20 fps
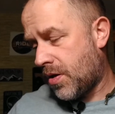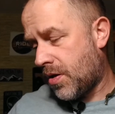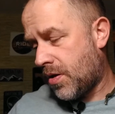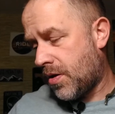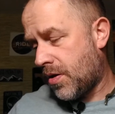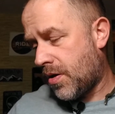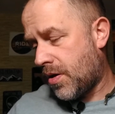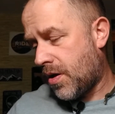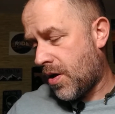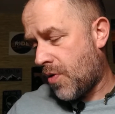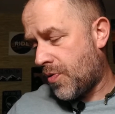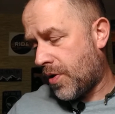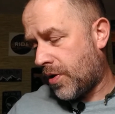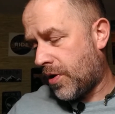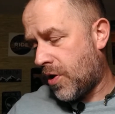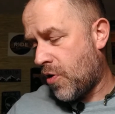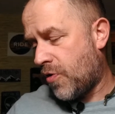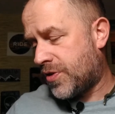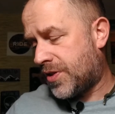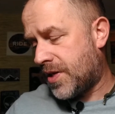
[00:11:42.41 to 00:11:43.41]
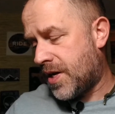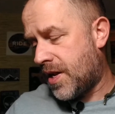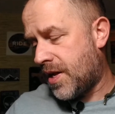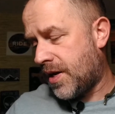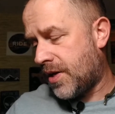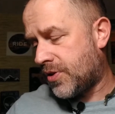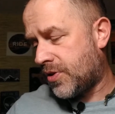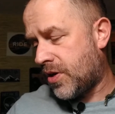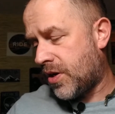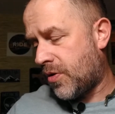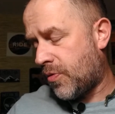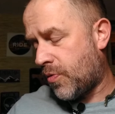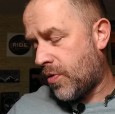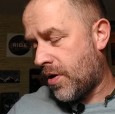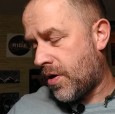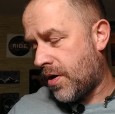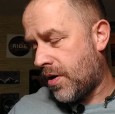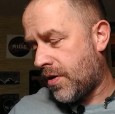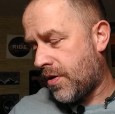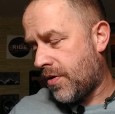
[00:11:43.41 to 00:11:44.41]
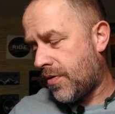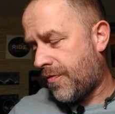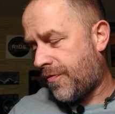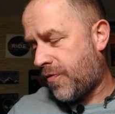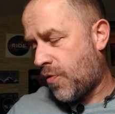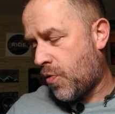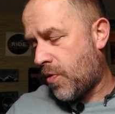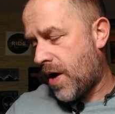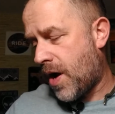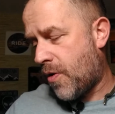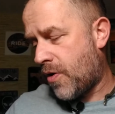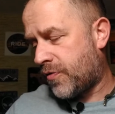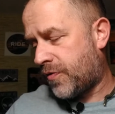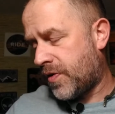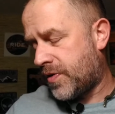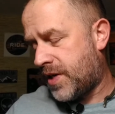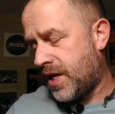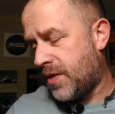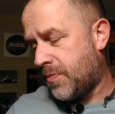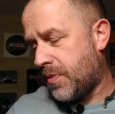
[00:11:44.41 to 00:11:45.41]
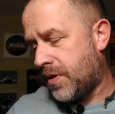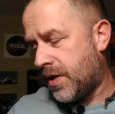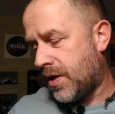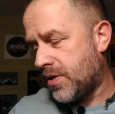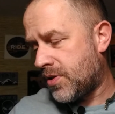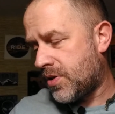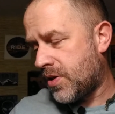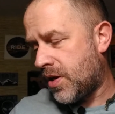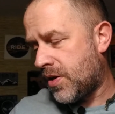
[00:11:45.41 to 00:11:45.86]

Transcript: On the low setting it's going to run 4 hours 15 minutes,